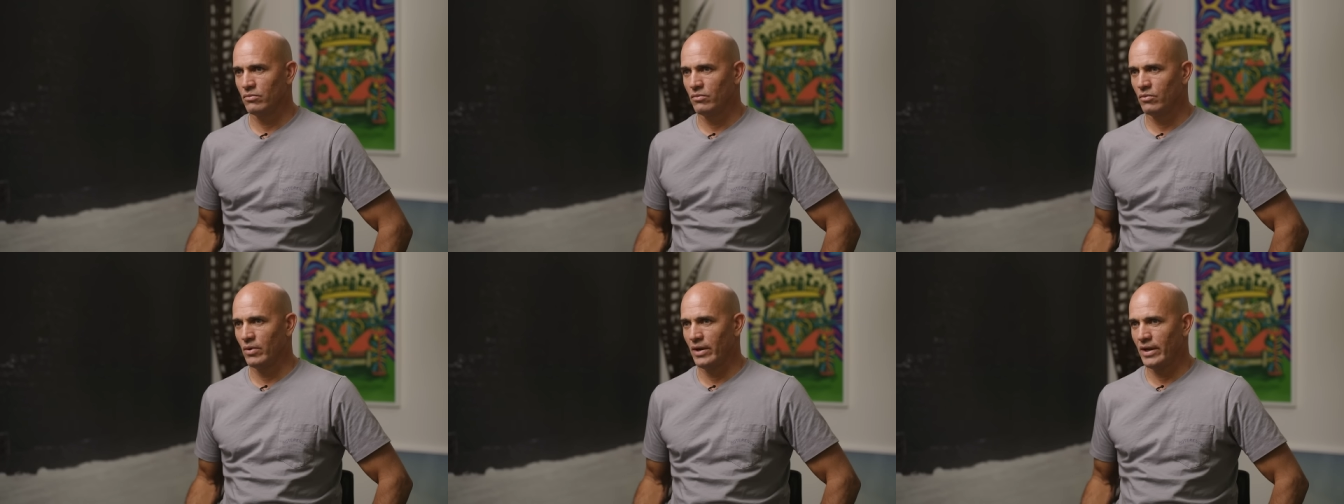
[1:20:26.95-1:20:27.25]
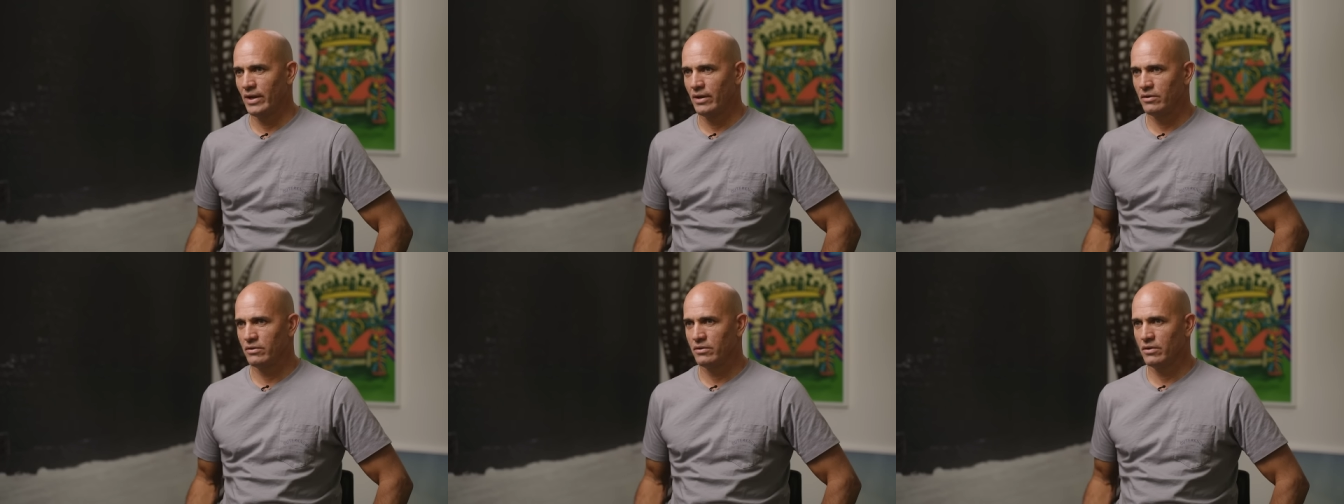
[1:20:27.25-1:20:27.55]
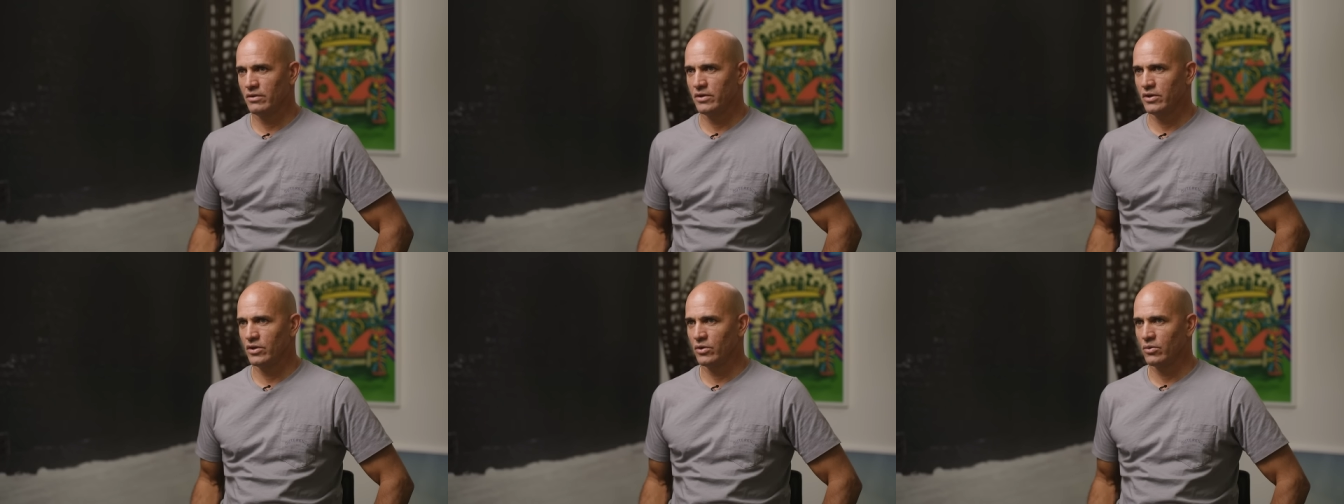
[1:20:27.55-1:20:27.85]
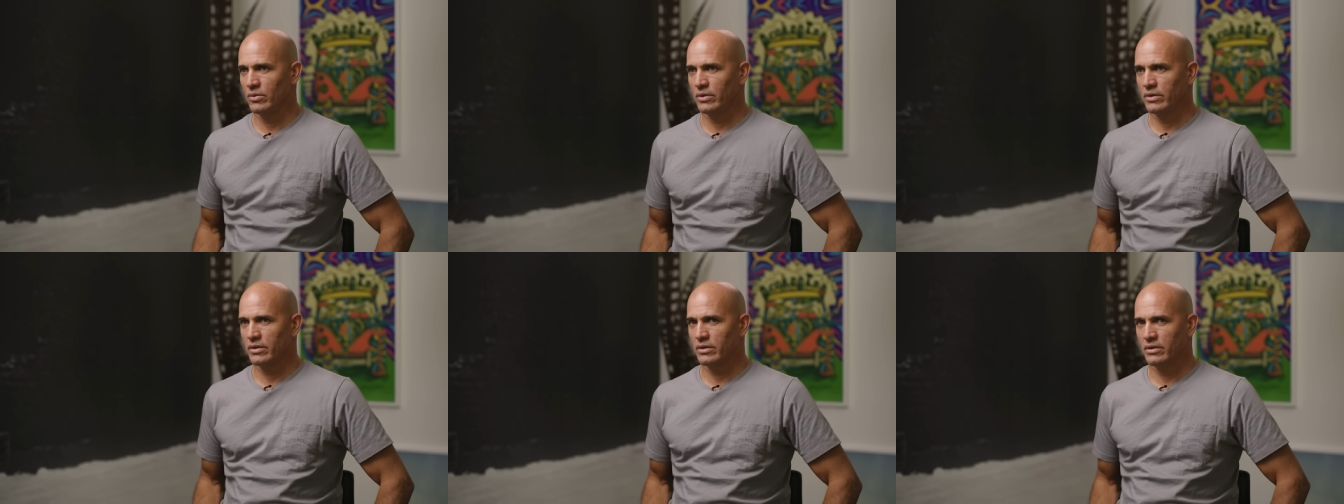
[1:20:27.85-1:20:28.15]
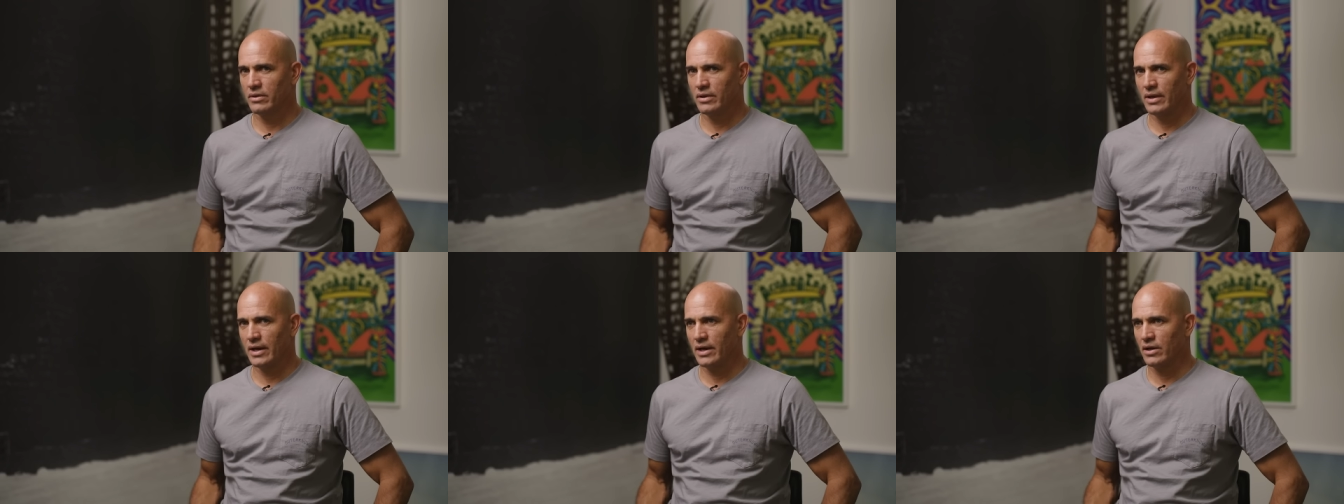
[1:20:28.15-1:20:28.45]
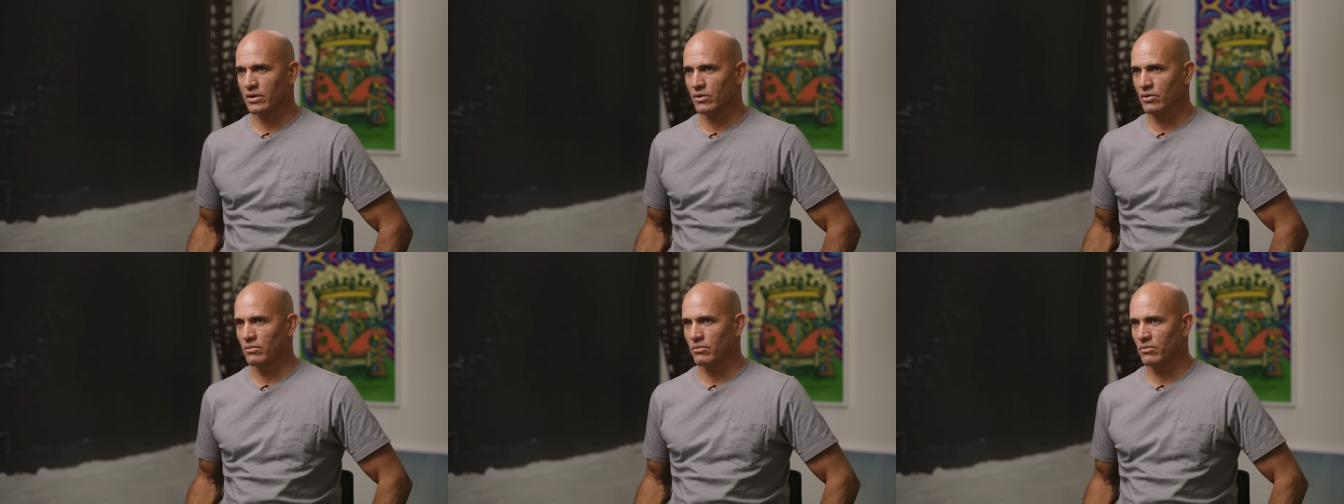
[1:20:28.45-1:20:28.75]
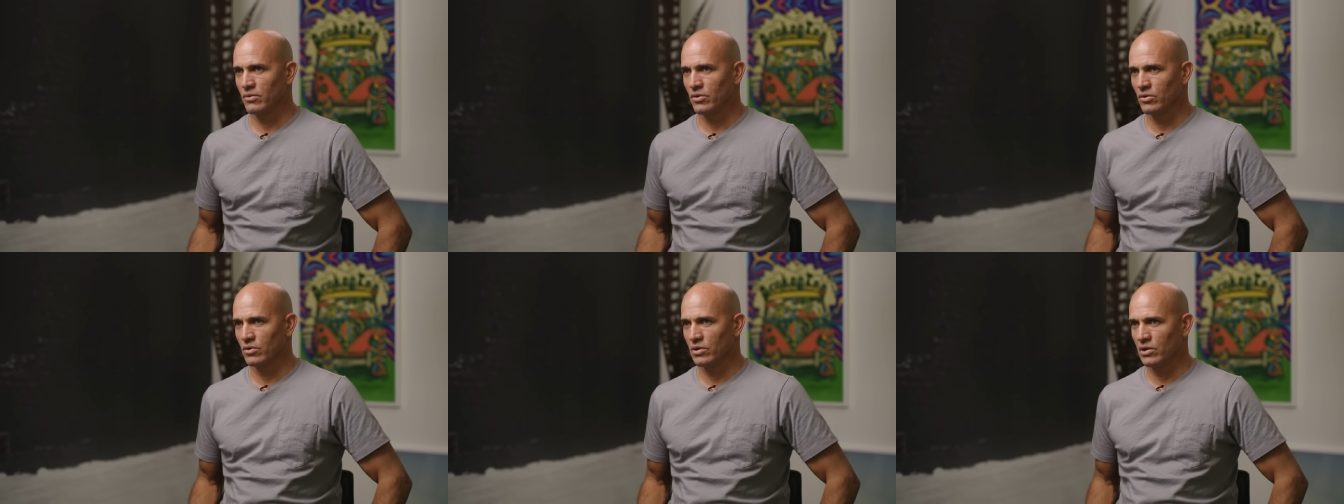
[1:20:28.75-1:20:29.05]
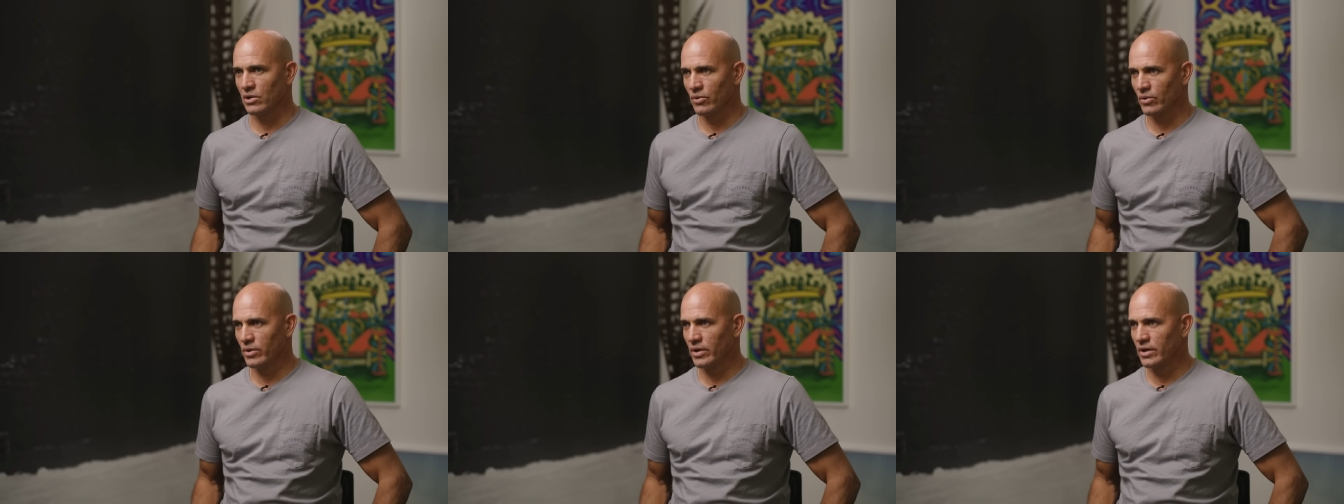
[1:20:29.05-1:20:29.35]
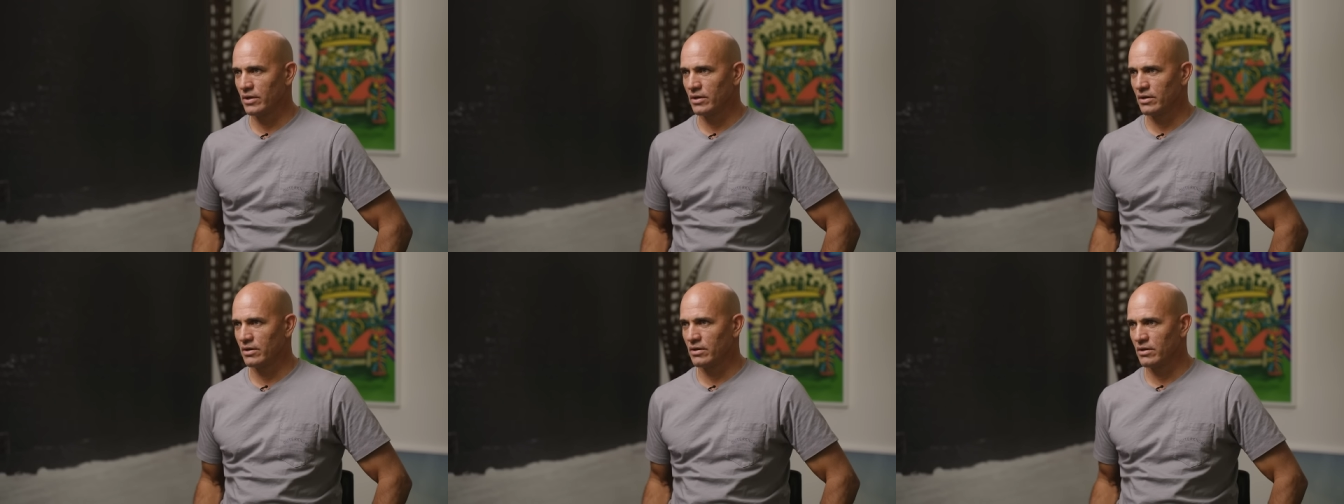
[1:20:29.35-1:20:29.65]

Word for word: way to deal with that or, or learn it.